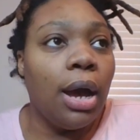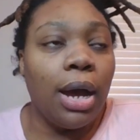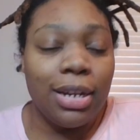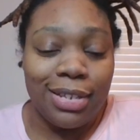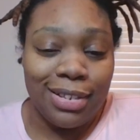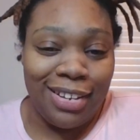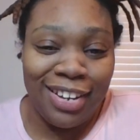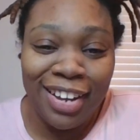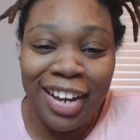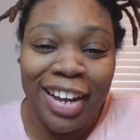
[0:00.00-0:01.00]
Honestly,
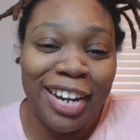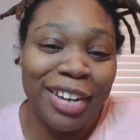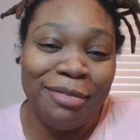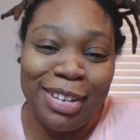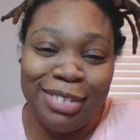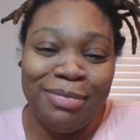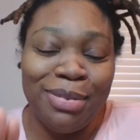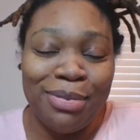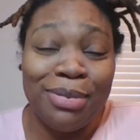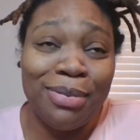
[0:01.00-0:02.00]
you know, to be
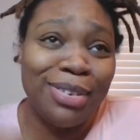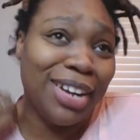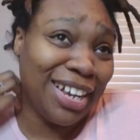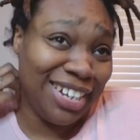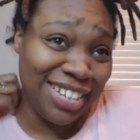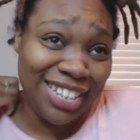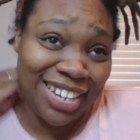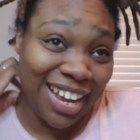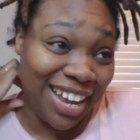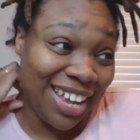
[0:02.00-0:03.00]
real honest,
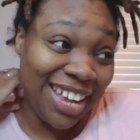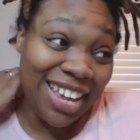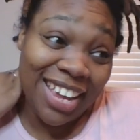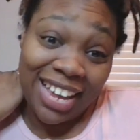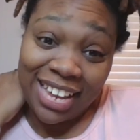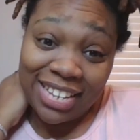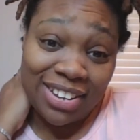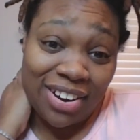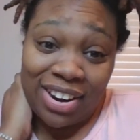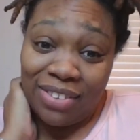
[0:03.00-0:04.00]
okay?
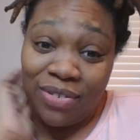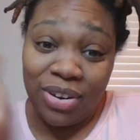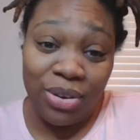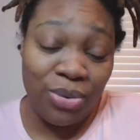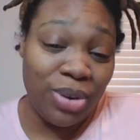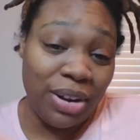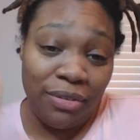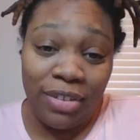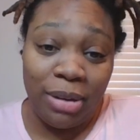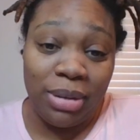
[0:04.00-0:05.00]
Sorry for
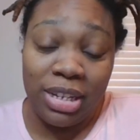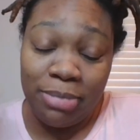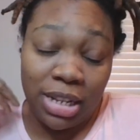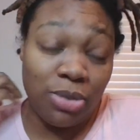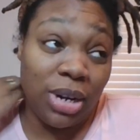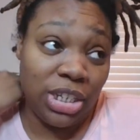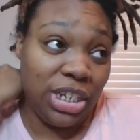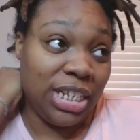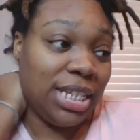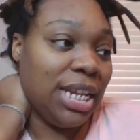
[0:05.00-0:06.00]
whatever family is about to watch
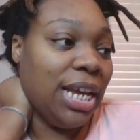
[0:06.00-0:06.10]
this.